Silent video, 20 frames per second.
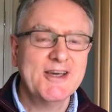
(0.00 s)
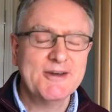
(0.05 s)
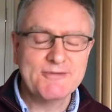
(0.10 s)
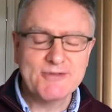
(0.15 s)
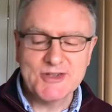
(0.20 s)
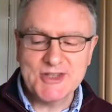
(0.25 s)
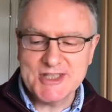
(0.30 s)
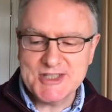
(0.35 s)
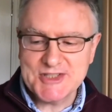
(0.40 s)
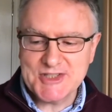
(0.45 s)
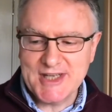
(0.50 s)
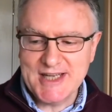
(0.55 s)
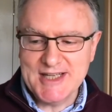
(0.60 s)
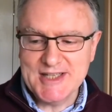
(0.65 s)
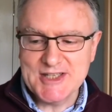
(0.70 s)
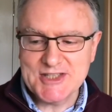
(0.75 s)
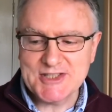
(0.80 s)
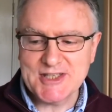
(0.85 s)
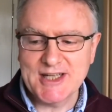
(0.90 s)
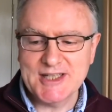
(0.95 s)
for this
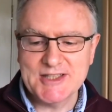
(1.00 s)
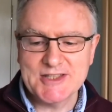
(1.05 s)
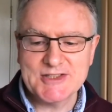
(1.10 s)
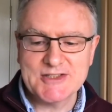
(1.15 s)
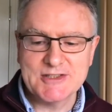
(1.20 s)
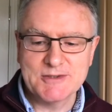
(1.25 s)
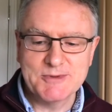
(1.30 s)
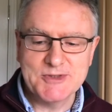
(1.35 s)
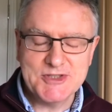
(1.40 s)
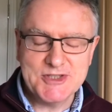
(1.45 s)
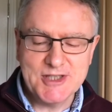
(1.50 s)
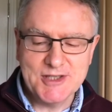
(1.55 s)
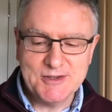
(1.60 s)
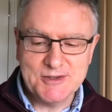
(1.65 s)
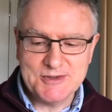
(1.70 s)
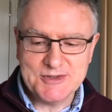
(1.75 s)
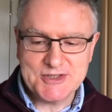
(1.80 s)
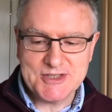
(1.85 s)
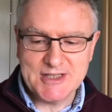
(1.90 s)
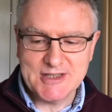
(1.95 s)
incense that was
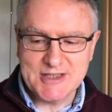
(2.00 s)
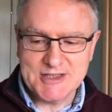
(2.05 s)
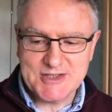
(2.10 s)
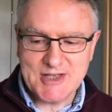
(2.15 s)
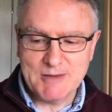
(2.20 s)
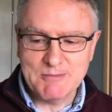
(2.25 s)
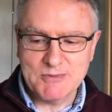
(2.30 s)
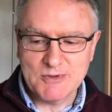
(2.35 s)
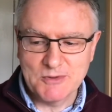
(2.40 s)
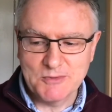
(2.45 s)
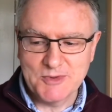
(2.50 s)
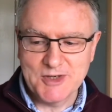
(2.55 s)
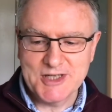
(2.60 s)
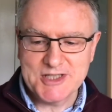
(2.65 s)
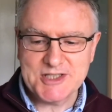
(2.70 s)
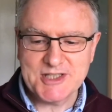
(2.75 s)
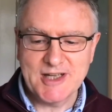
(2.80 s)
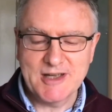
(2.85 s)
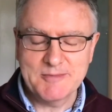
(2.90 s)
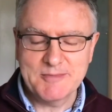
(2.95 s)
used in the temple
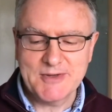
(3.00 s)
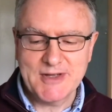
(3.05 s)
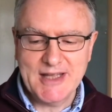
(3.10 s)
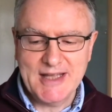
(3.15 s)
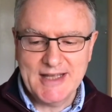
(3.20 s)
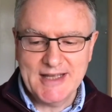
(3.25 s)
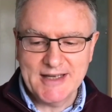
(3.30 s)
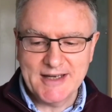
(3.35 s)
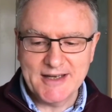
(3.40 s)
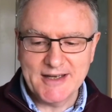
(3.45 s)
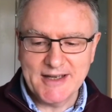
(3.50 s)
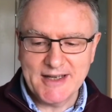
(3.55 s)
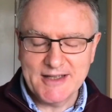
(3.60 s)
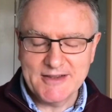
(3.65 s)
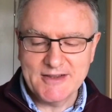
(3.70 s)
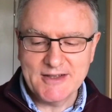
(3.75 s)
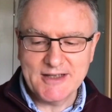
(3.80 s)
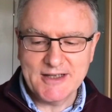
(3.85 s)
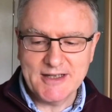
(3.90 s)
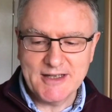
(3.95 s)
worship
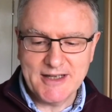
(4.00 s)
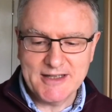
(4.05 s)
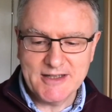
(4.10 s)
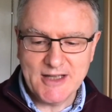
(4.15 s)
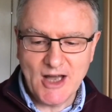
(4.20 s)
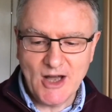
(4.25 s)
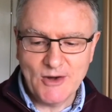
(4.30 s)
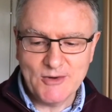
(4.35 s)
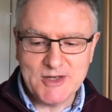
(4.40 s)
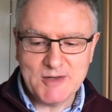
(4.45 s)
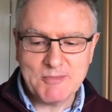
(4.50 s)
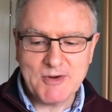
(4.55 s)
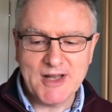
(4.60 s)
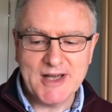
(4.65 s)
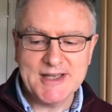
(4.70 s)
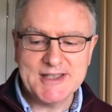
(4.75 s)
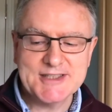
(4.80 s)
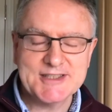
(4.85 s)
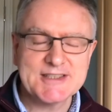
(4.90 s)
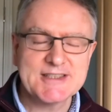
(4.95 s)
in the holy
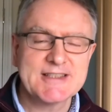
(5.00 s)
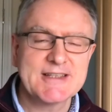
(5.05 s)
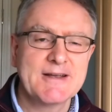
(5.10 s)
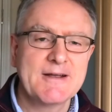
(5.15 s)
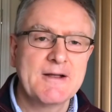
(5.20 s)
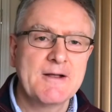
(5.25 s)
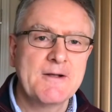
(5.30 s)
place.